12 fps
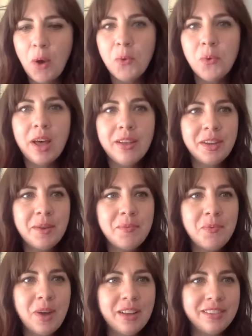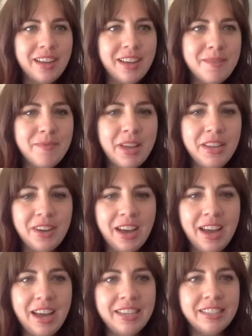Welcome, you
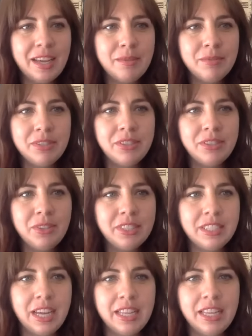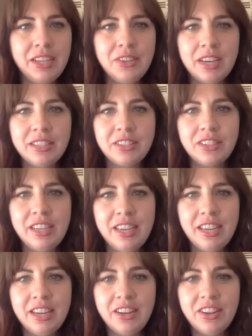guys. I'm so excited that you guys are
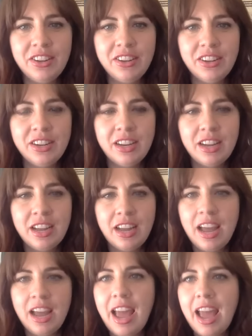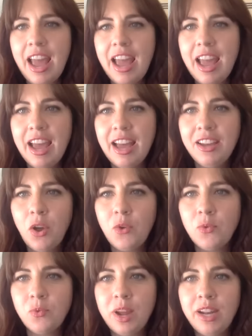here and are
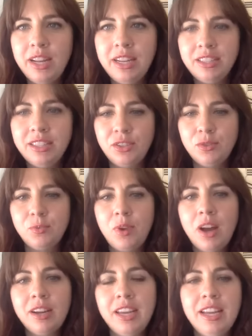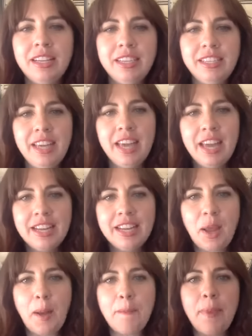ready to rock it,
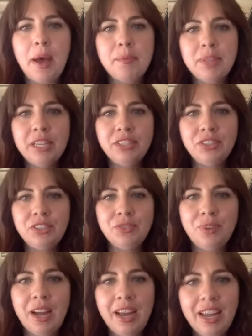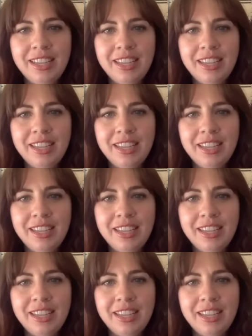get published, right?